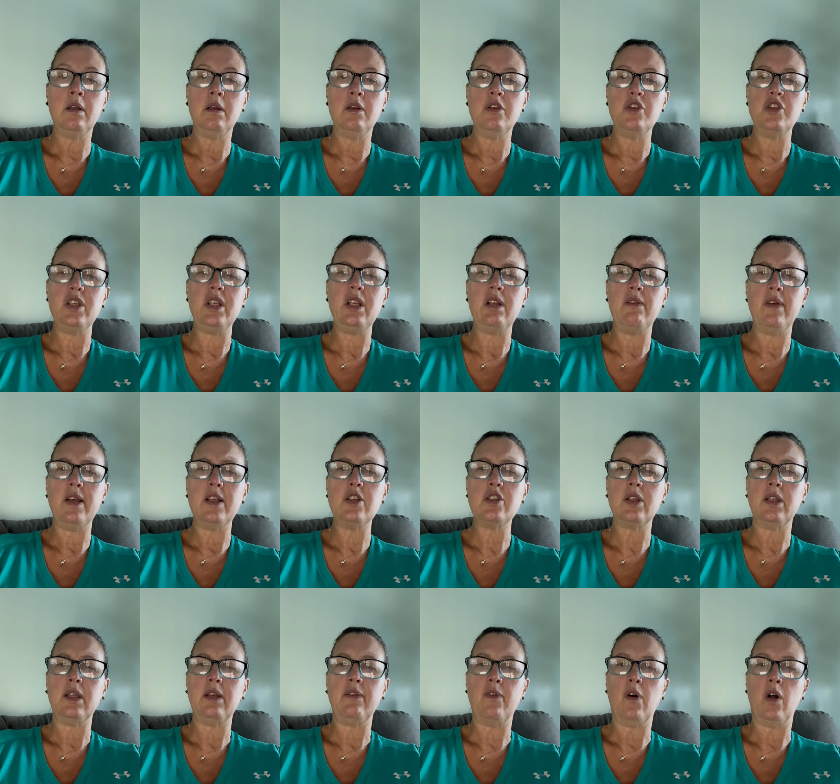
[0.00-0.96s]
She'd
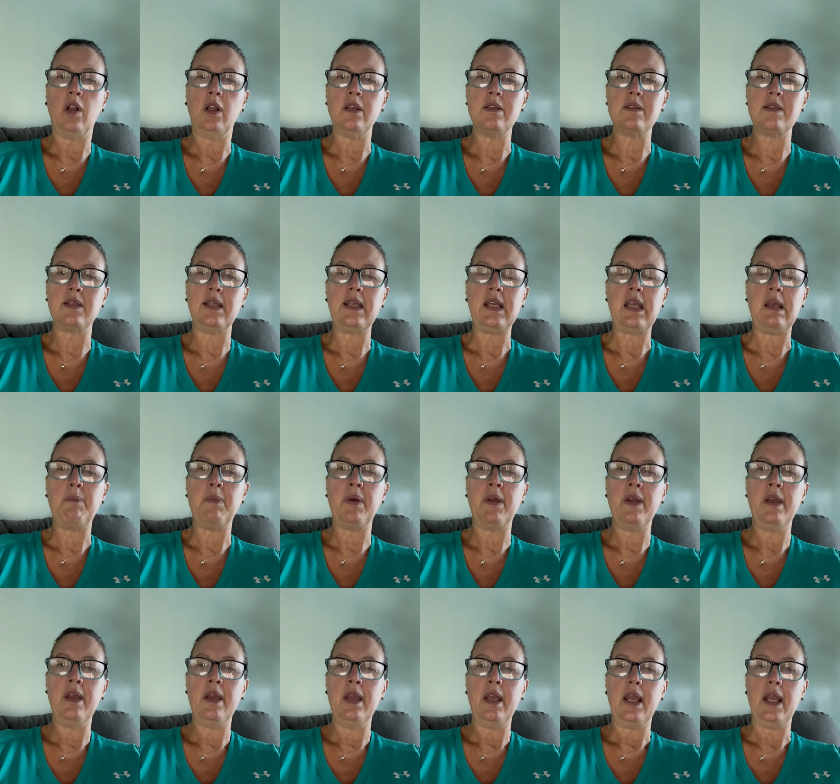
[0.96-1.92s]
eventually fall asleep
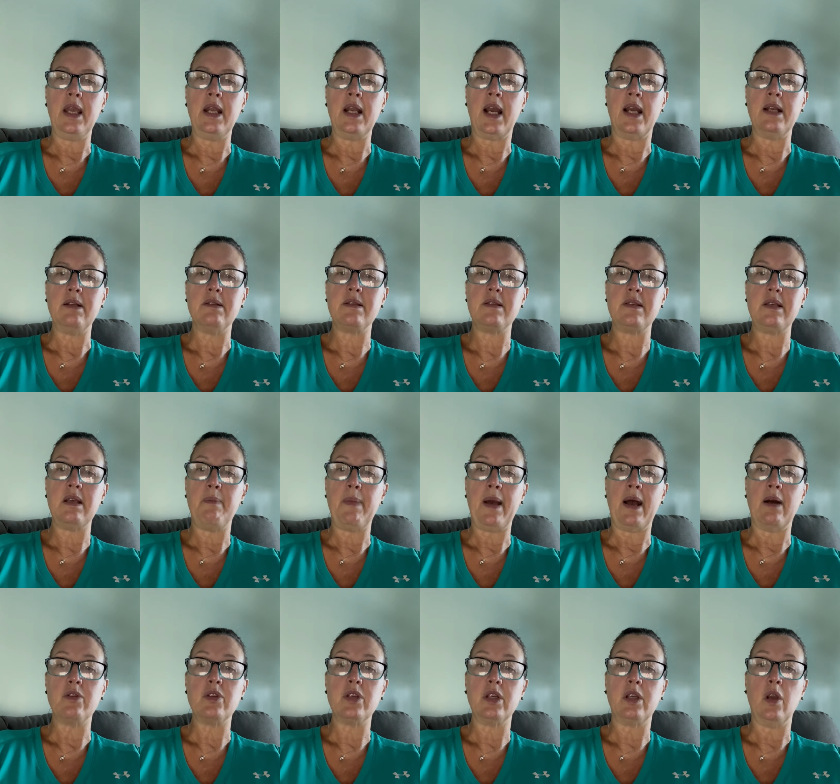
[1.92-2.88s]
and I'd step
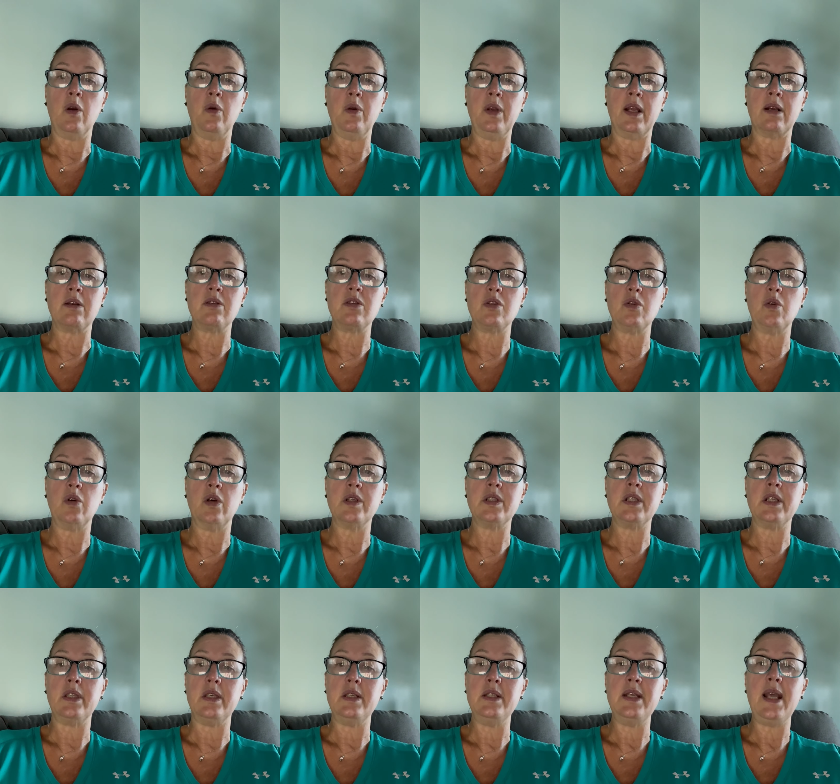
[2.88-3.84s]
out to go next door
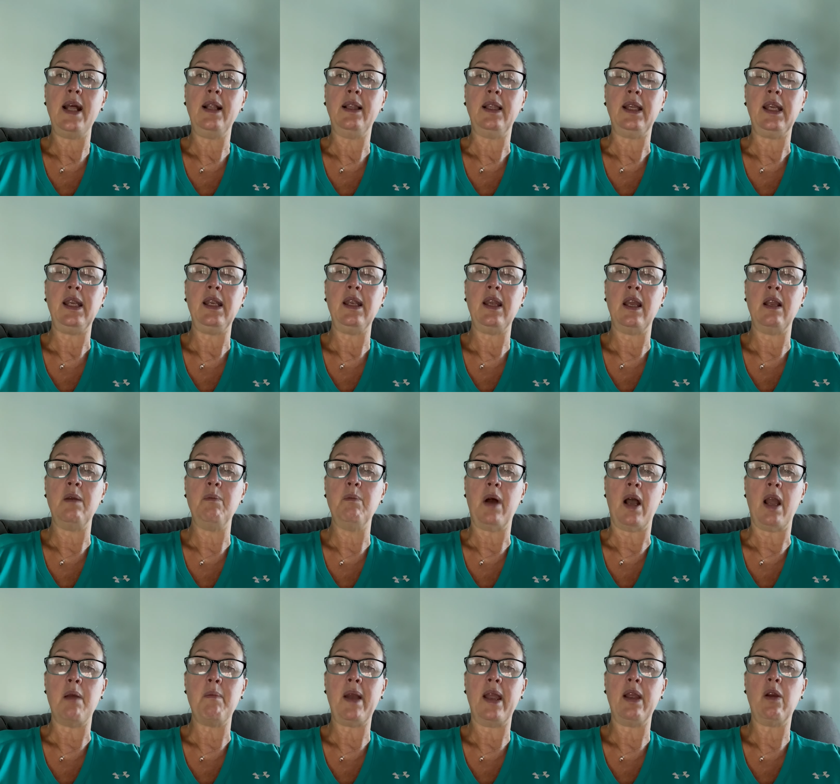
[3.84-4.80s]
to the deli and
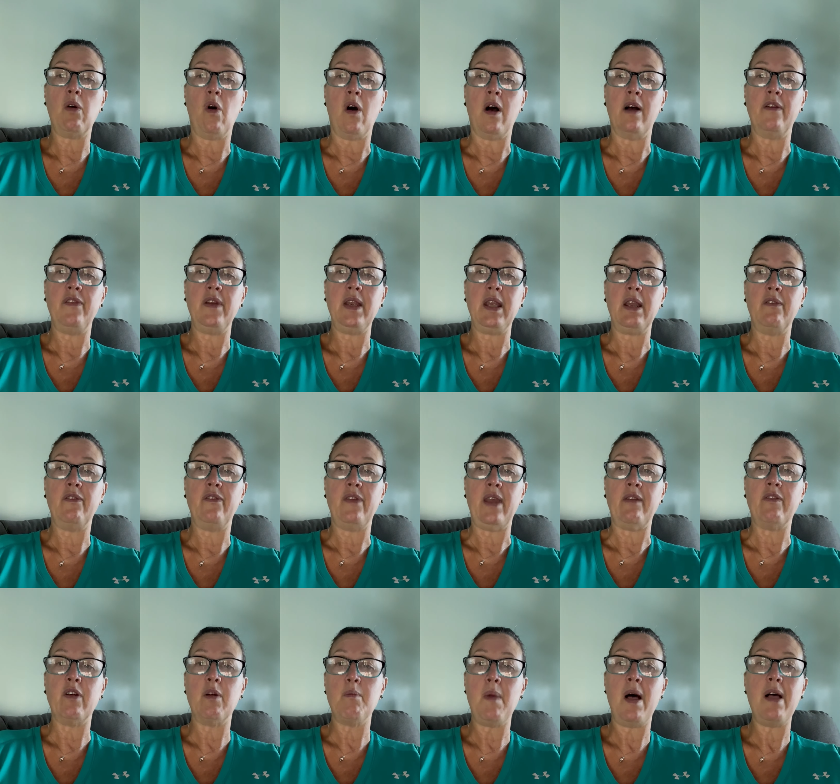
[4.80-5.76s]
buy my coffee and
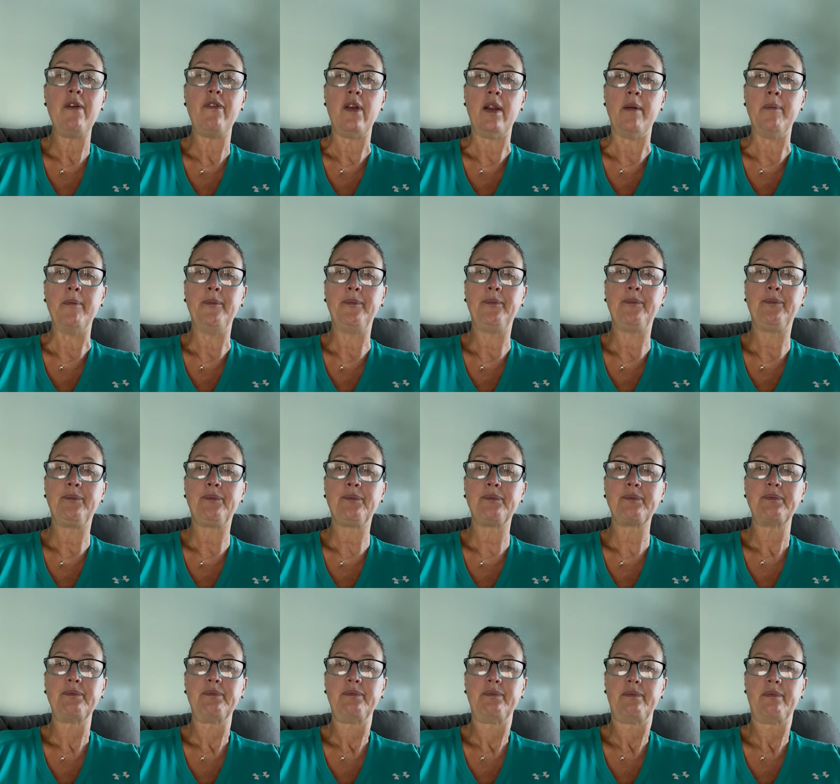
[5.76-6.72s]
favorite muffin.
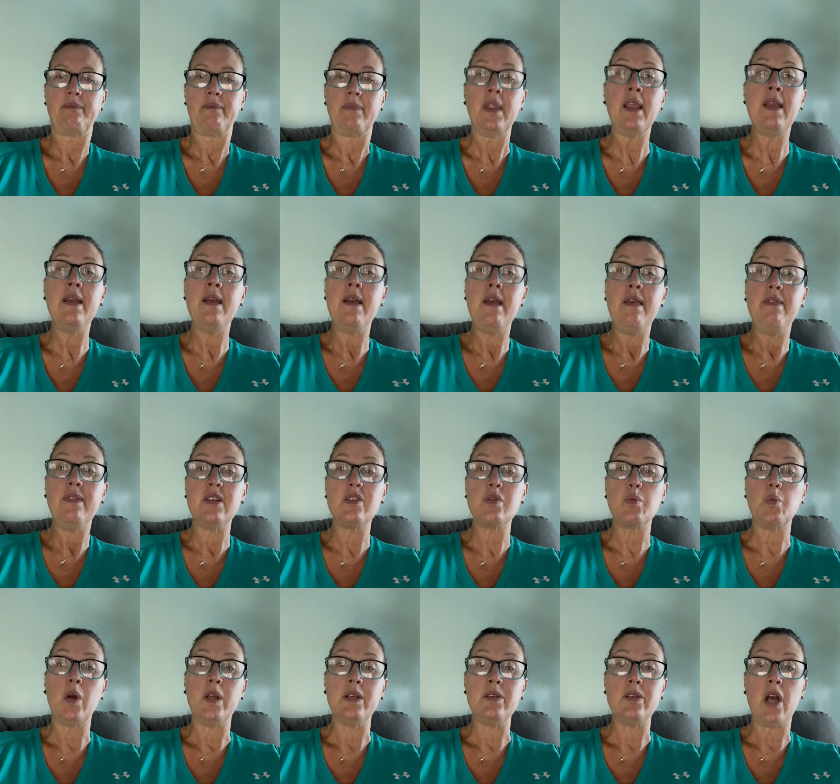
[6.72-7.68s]
This
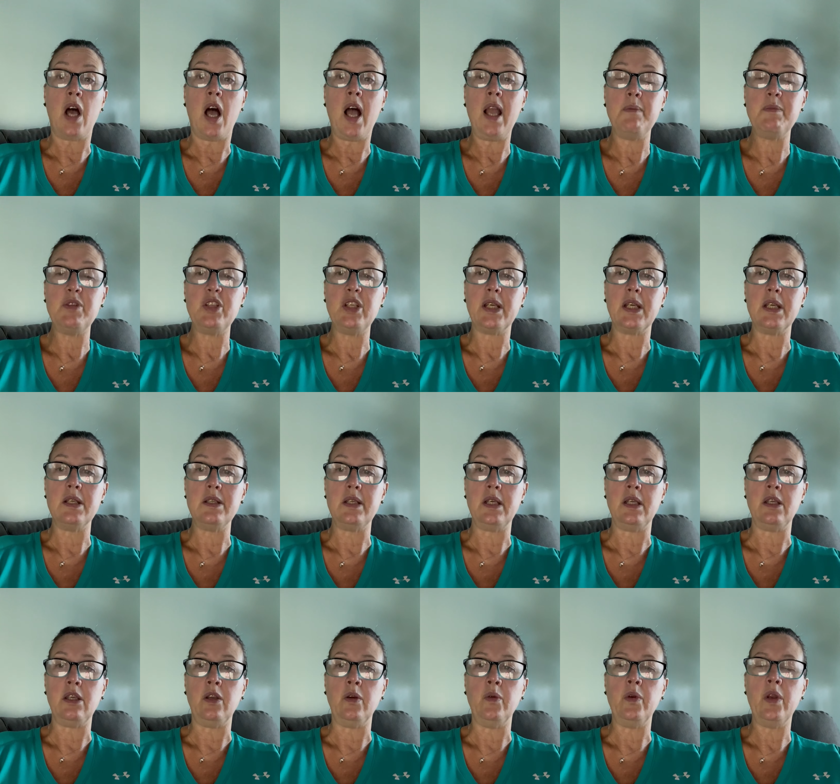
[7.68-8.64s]
one time," she
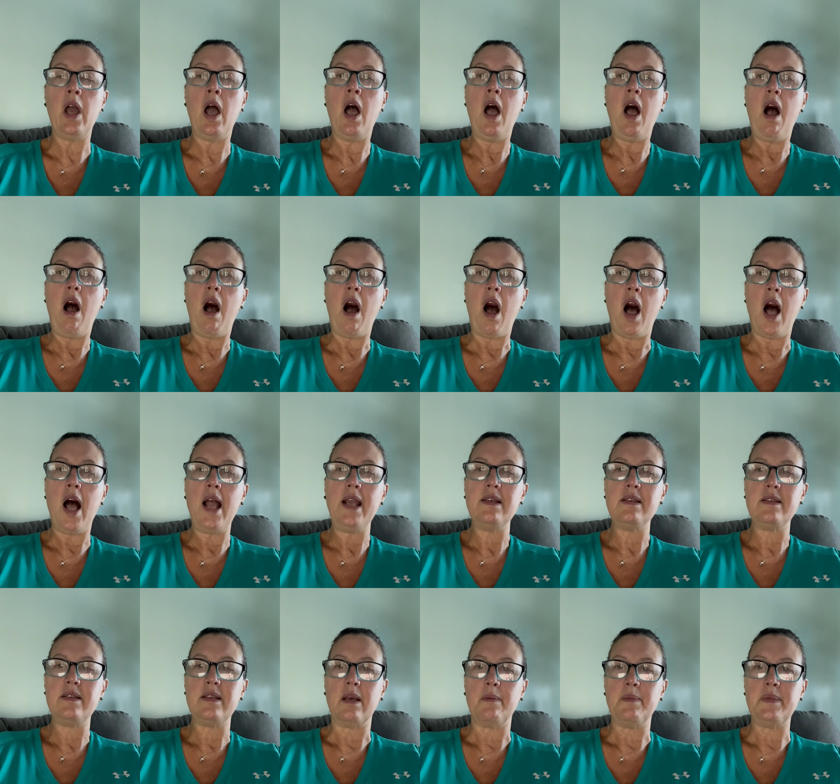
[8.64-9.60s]
continued, "I
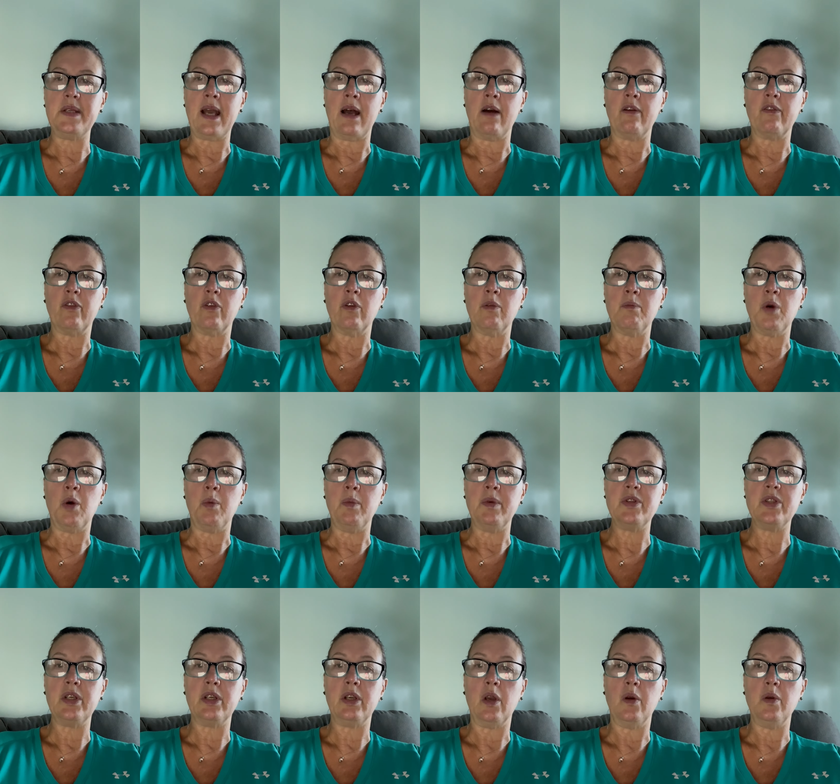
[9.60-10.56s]
stepped out for a moment
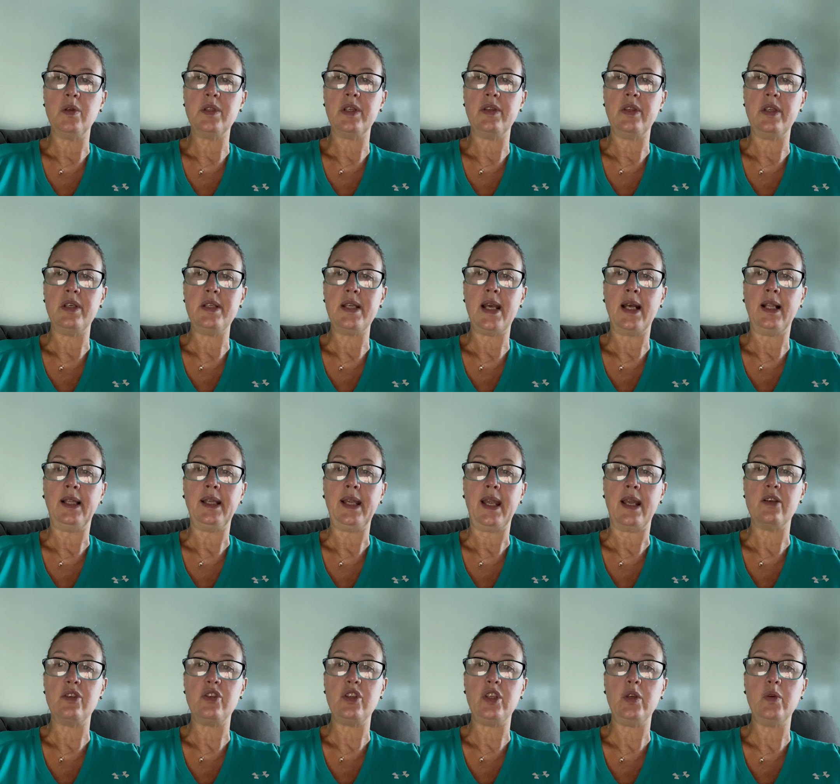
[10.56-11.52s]
to go to the deli
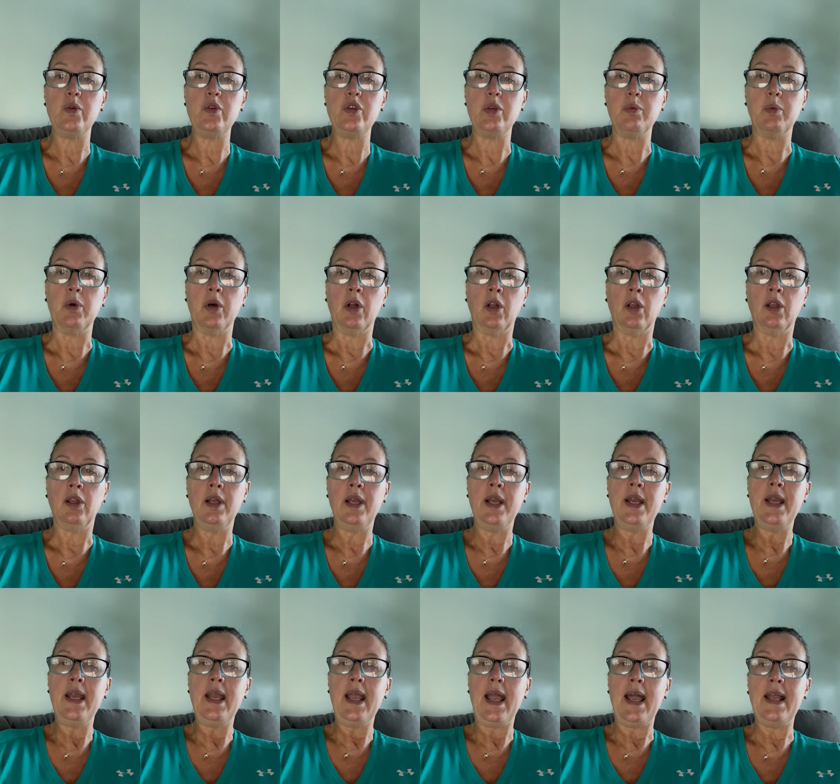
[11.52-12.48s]
as usual,
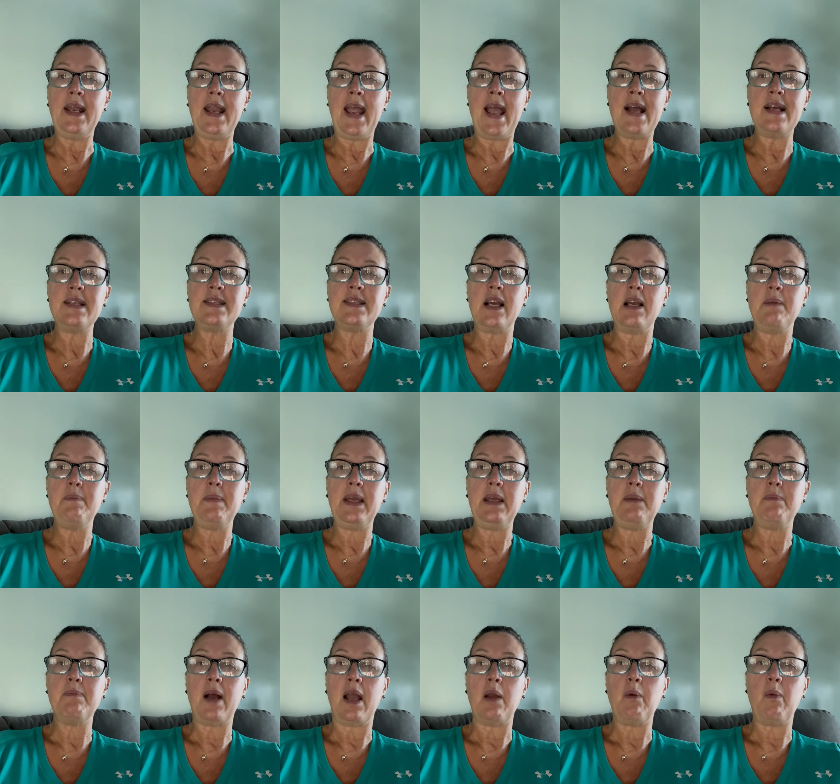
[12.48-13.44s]
and as I
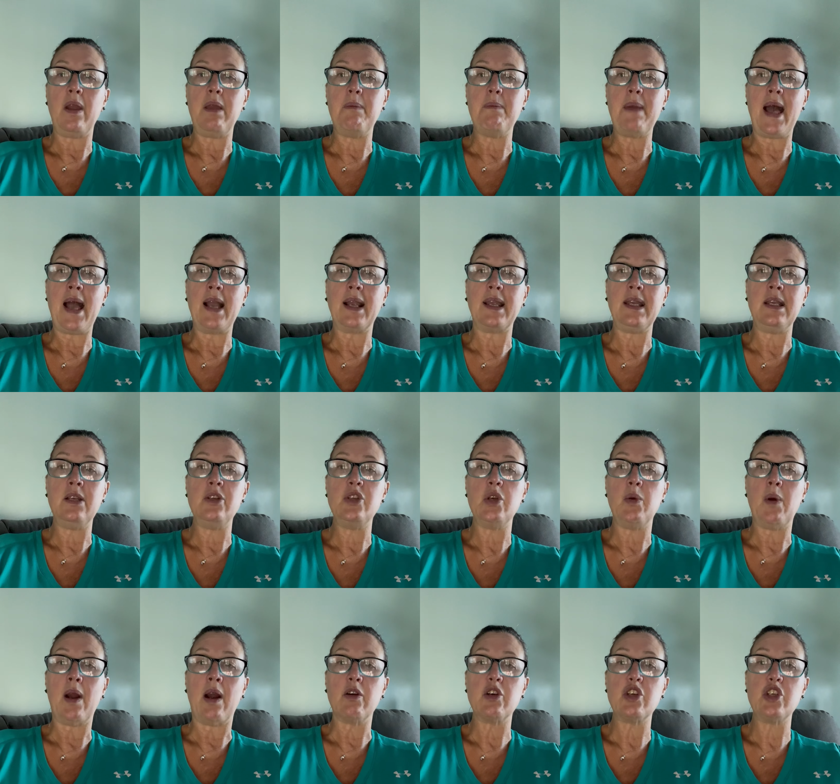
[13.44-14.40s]
made my way back into
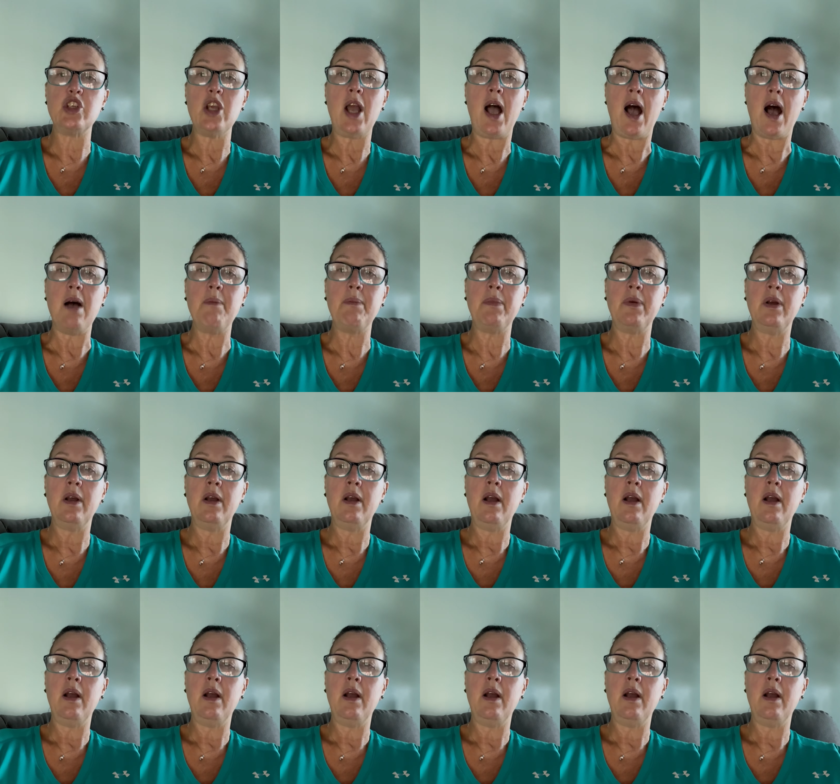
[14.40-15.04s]
our shop,